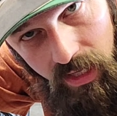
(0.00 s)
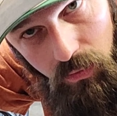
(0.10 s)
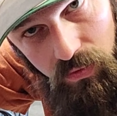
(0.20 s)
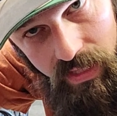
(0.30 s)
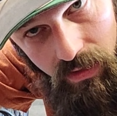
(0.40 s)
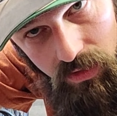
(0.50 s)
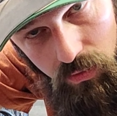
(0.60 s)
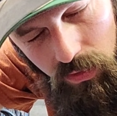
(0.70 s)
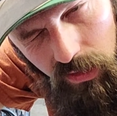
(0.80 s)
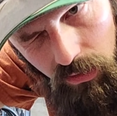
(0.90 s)
That equals
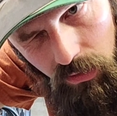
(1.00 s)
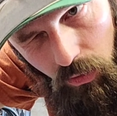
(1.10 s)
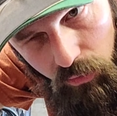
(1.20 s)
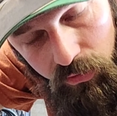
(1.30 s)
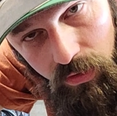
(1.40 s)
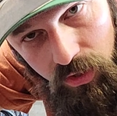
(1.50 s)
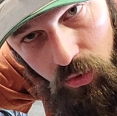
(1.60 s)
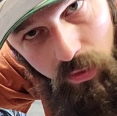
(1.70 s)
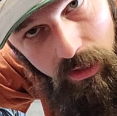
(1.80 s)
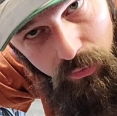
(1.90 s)
out to a little over
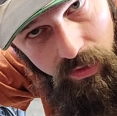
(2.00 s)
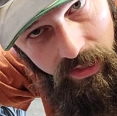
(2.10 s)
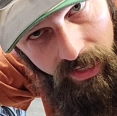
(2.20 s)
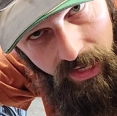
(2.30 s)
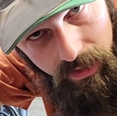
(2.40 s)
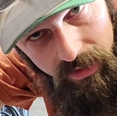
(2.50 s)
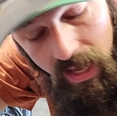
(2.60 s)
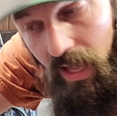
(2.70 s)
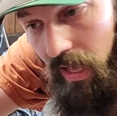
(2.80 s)
23 and an eighth.